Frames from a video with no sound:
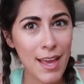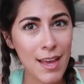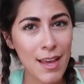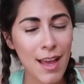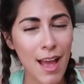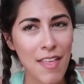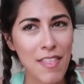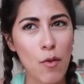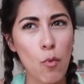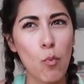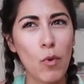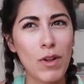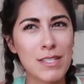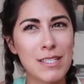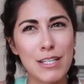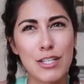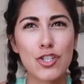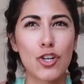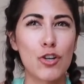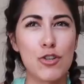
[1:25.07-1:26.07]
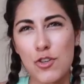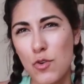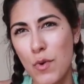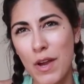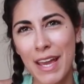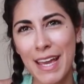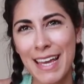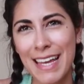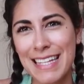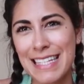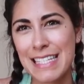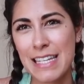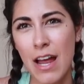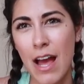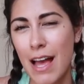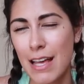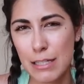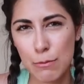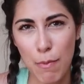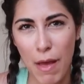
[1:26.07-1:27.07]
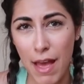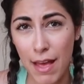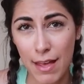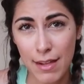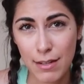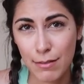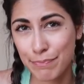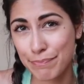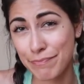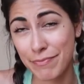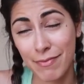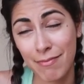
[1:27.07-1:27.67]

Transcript: And then once I start doing it, it's not as bad.